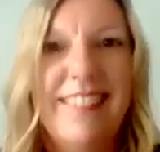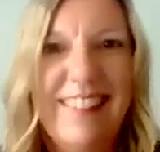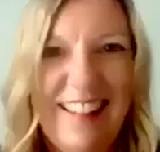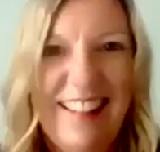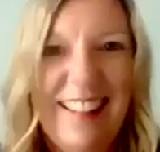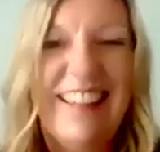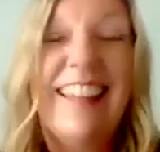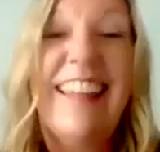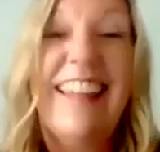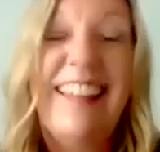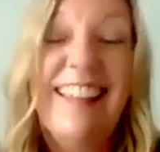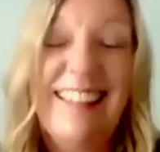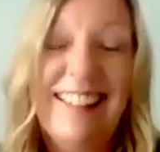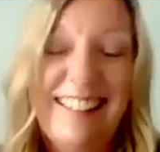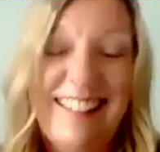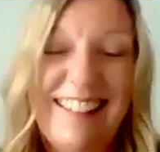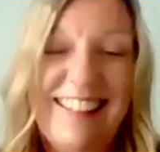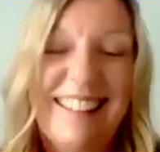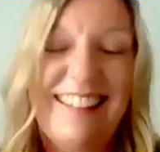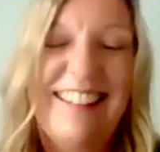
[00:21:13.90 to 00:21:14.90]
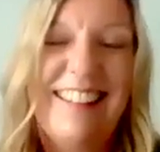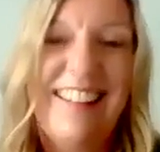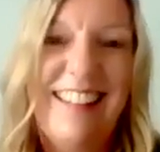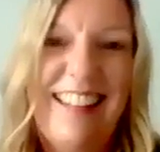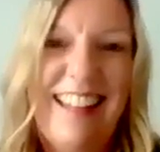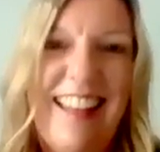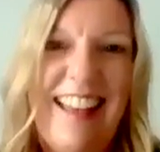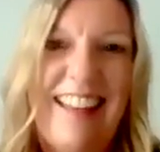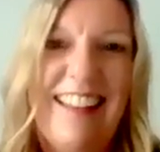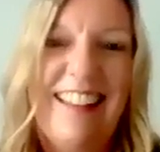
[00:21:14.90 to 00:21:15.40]

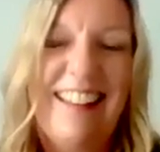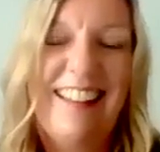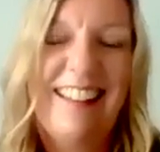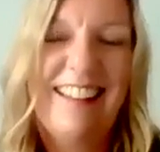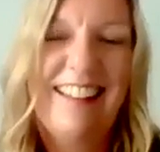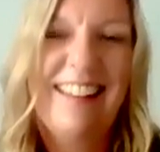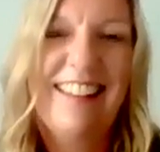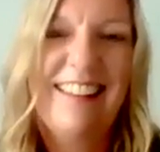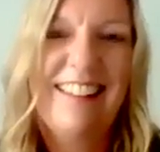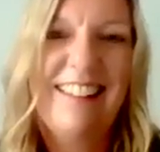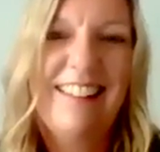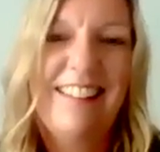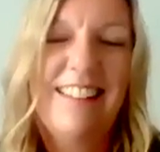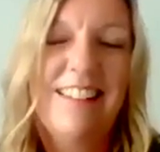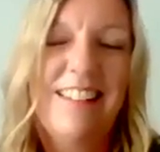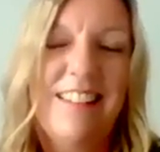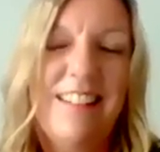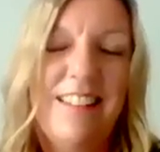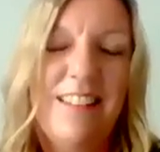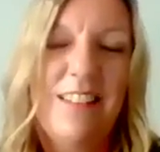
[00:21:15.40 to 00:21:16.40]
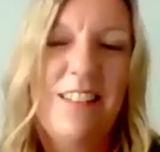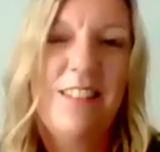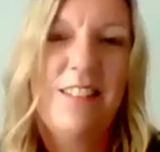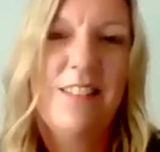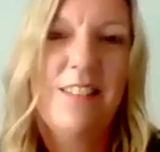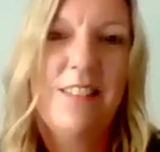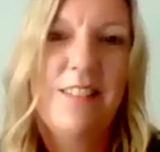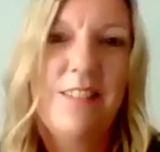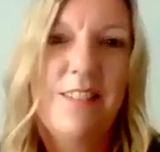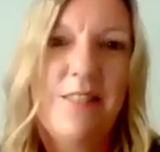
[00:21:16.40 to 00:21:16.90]

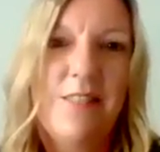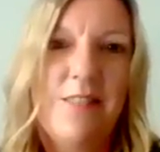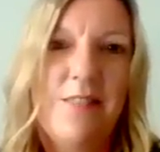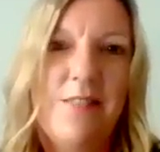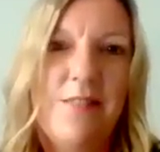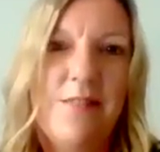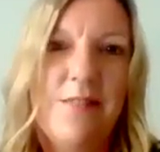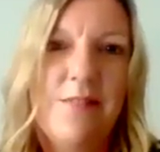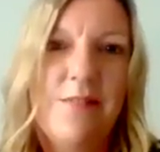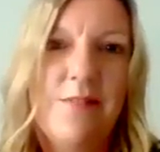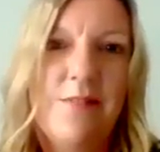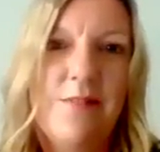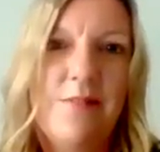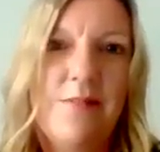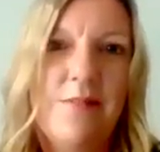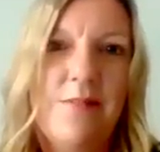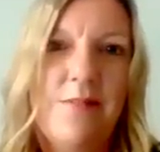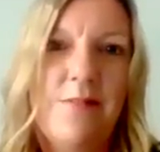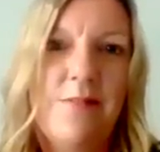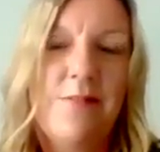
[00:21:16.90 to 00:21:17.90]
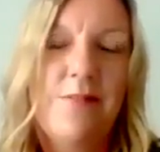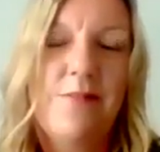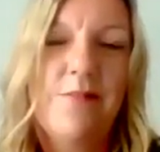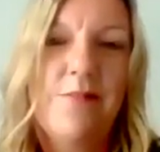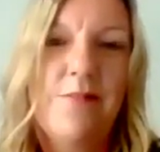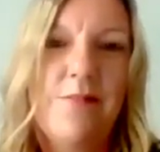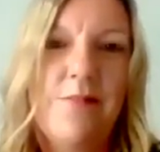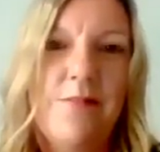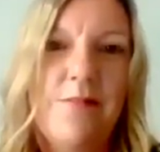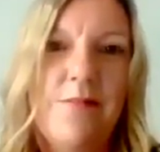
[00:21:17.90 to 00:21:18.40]

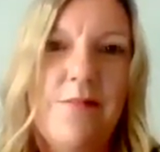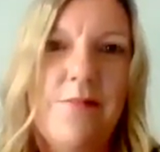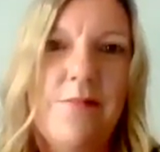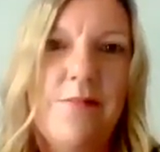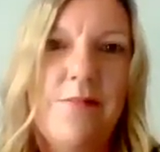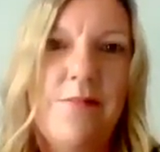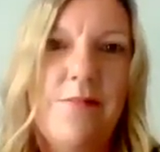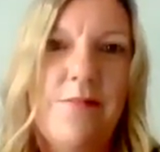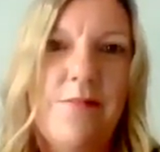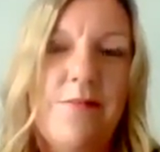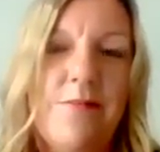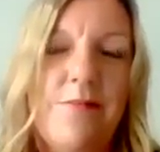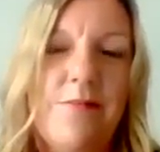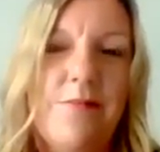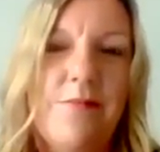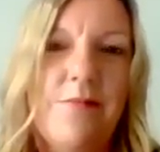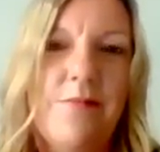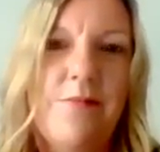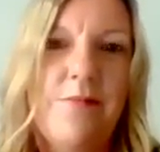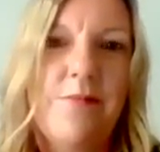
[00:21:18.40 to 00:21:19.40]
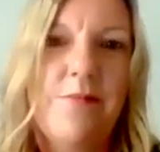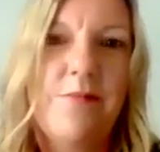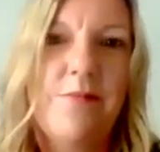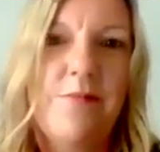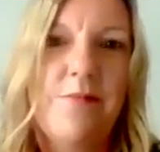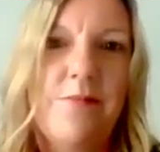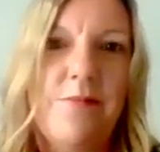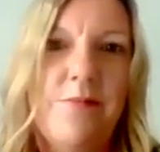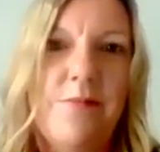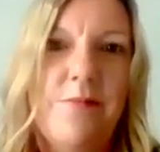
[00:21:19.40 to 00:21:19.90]

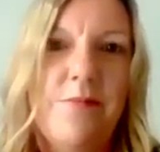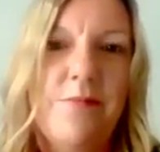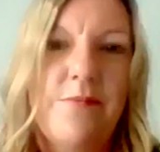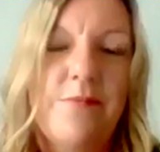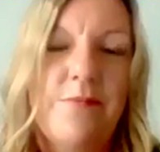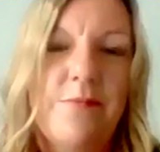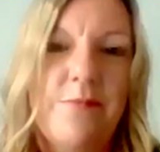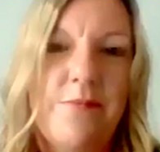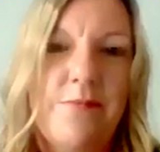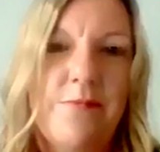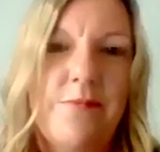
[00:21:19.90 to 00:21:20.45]
No words are spoken by the person on screen.